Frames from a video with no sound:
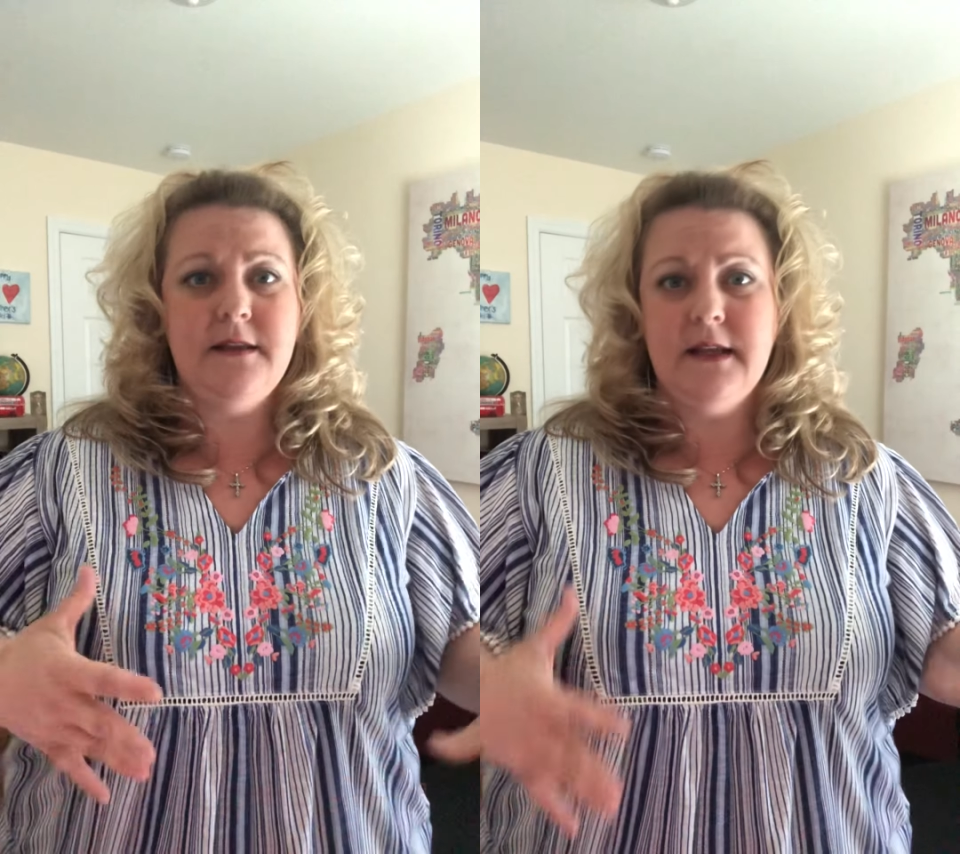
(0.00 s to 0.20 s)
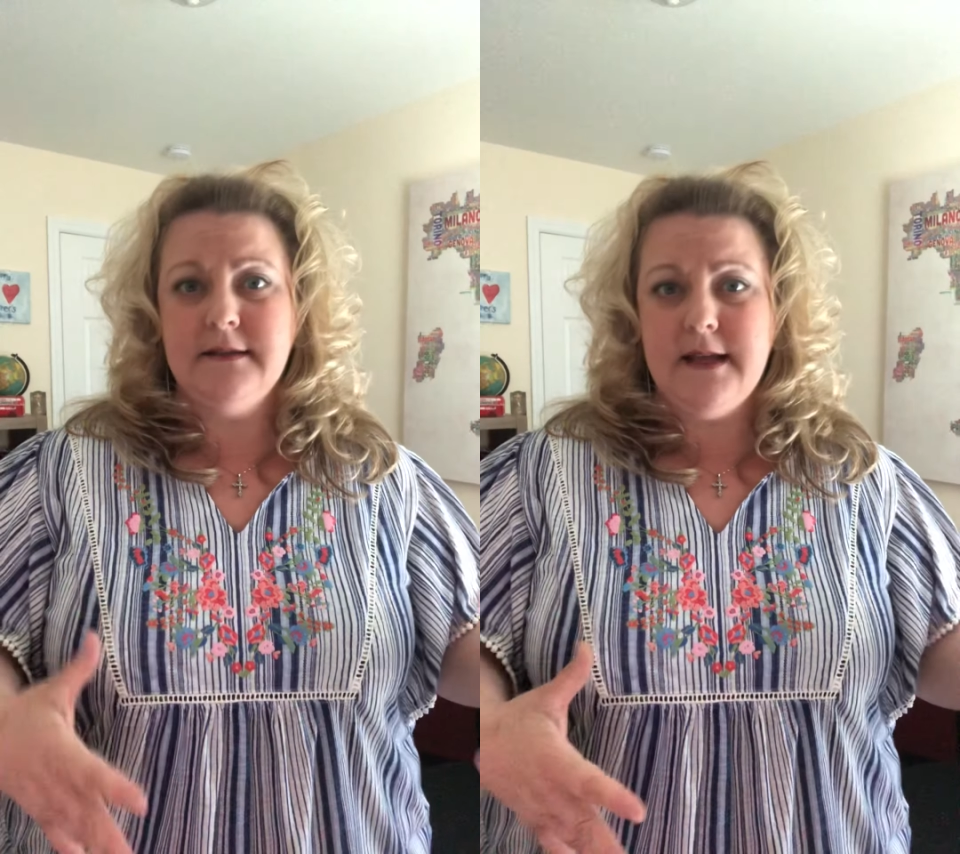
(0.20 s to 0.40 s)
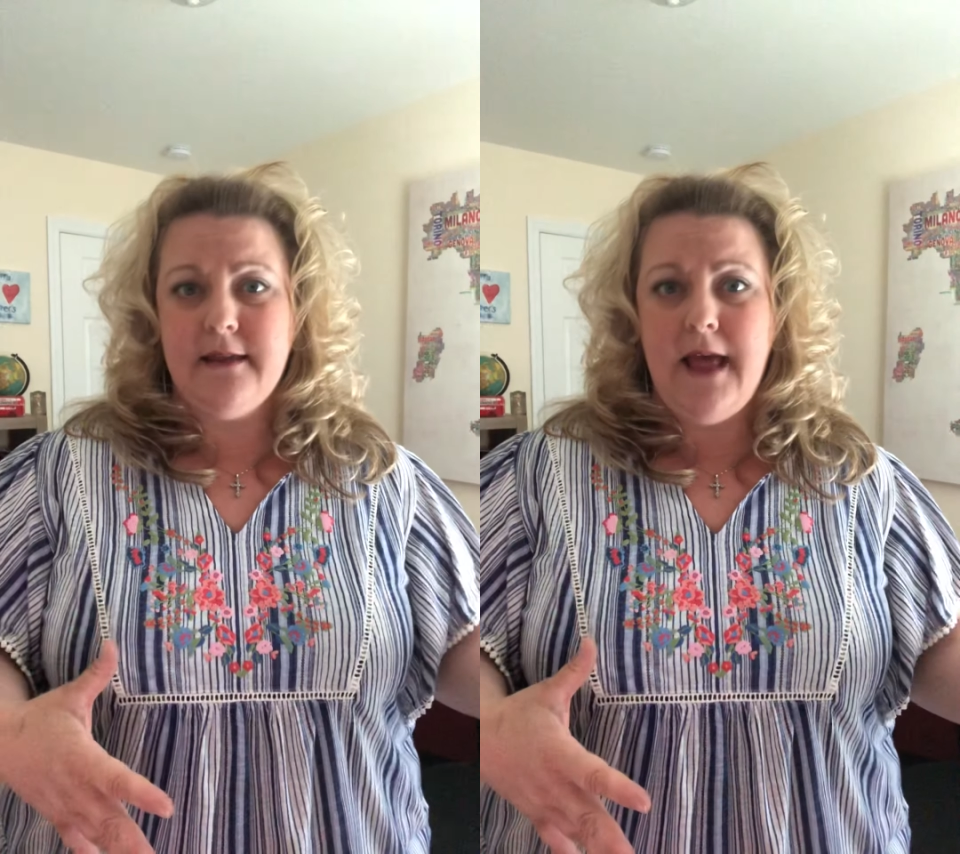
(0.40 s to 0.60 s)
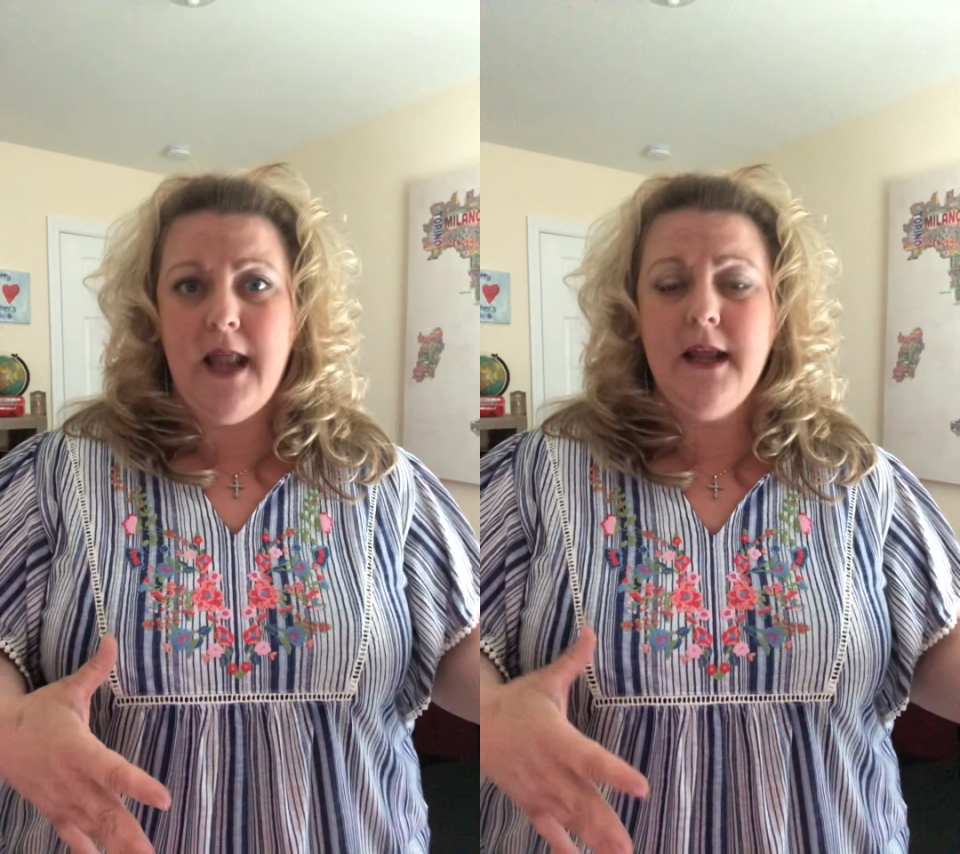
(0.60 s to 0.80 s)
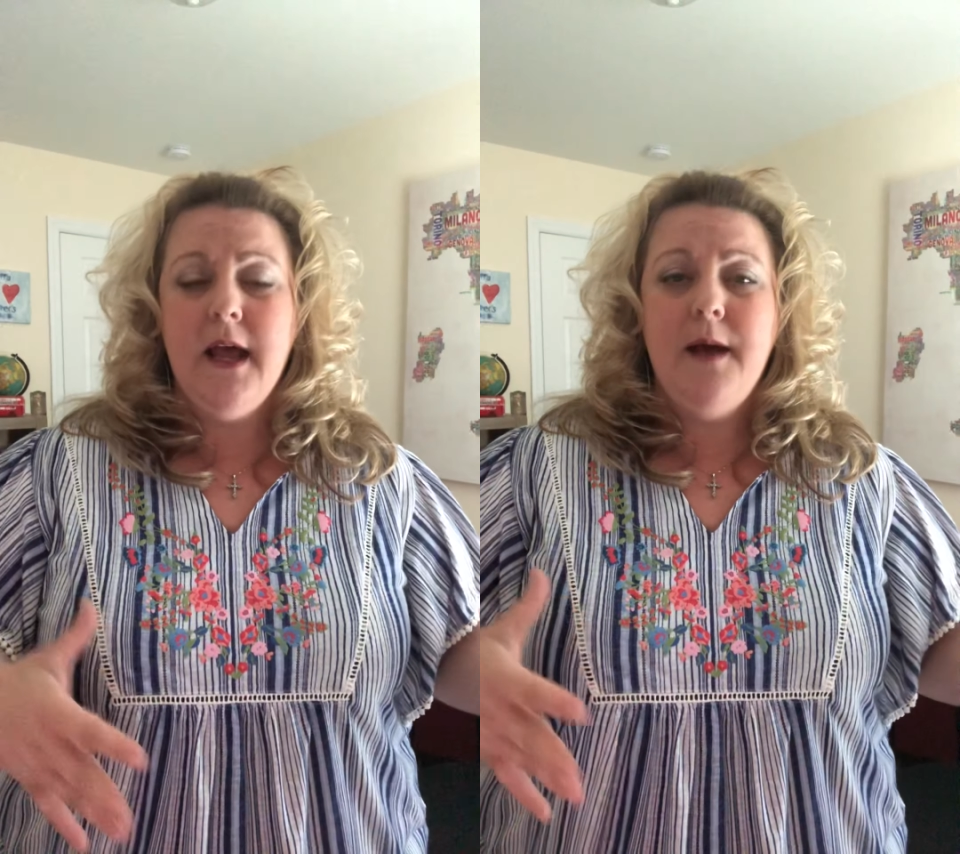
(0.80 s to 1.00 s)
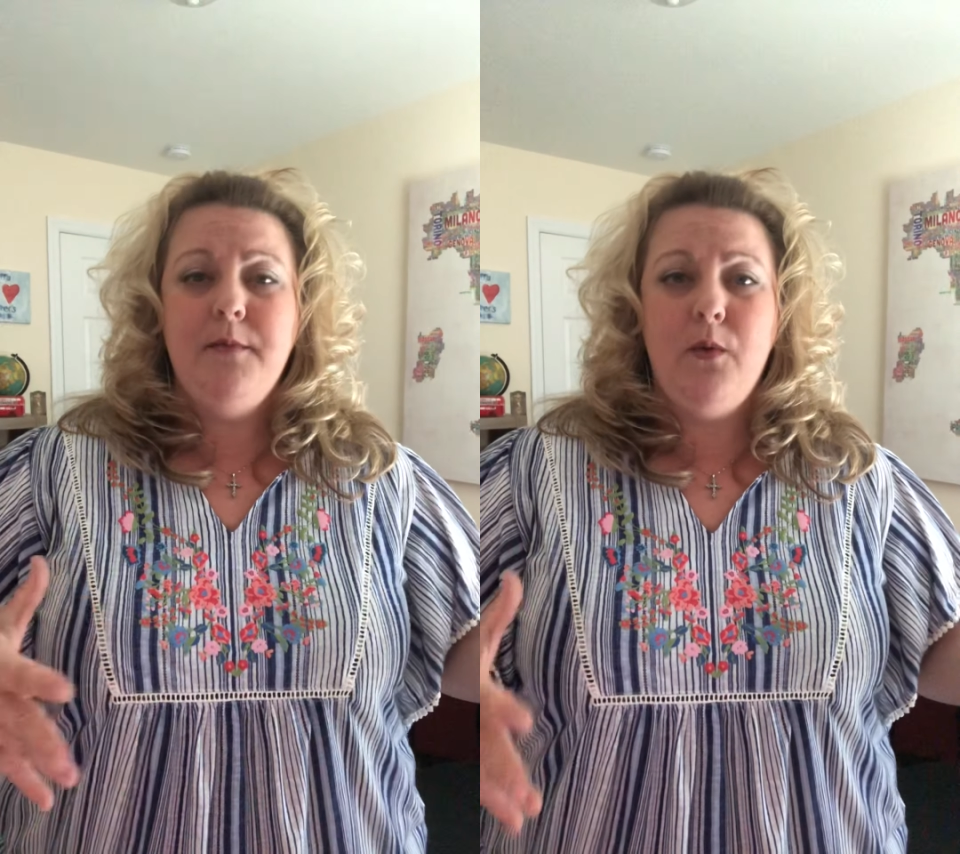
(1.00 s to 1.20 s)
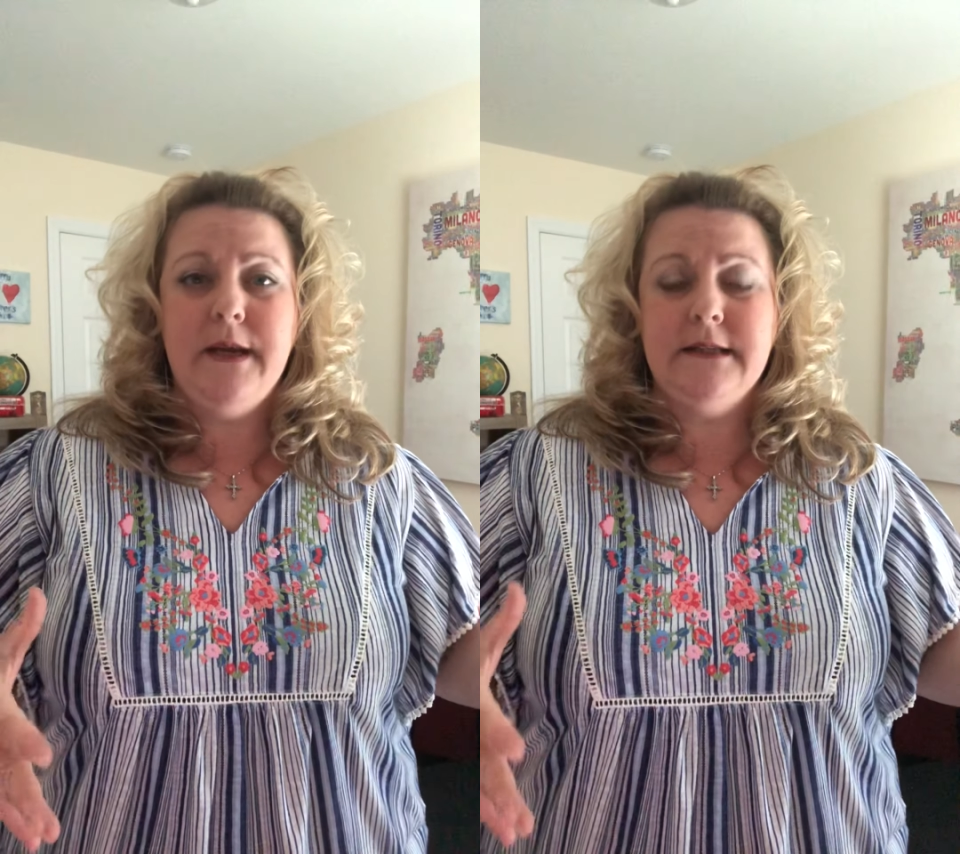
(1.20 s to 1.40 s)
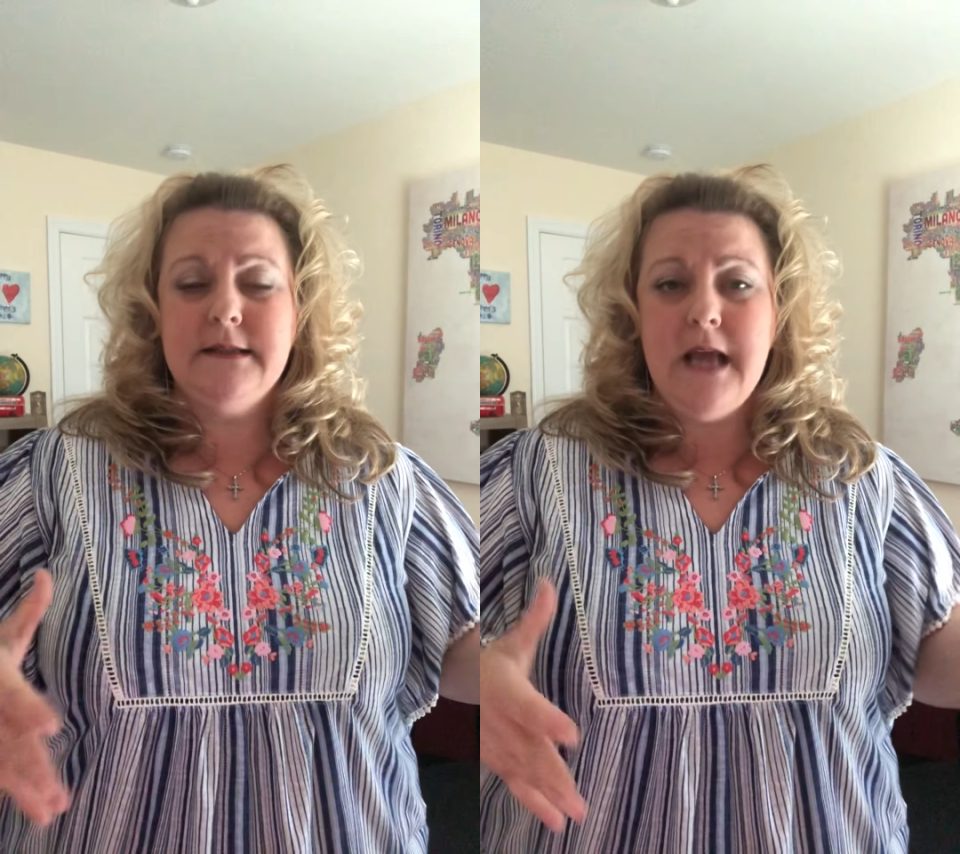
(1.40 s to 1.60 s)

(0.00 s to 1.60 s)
and things like that. But when it's